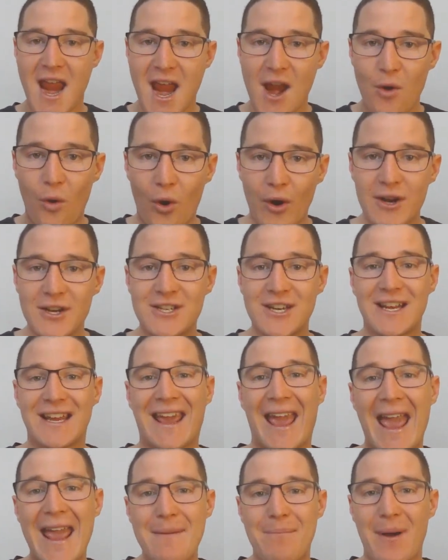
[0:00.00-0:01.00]
In order to
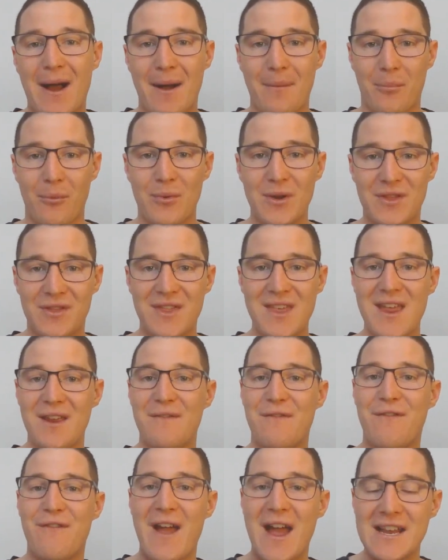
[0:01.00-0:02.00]
keep up with the
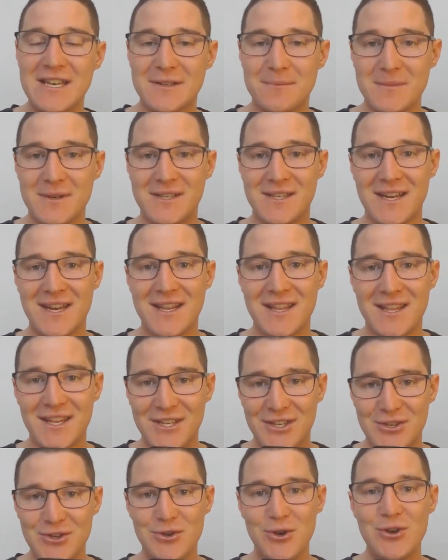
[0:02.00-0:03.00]
advancements in
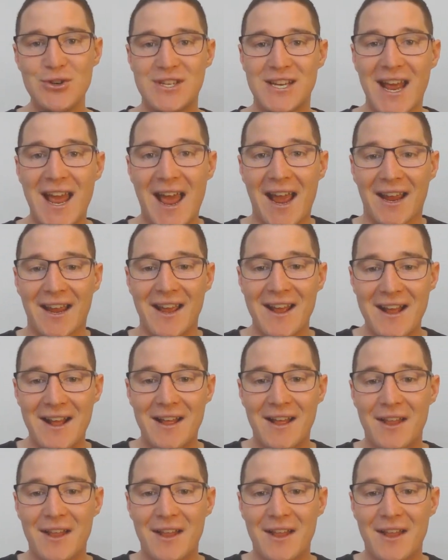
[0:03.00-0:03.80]
this new tech,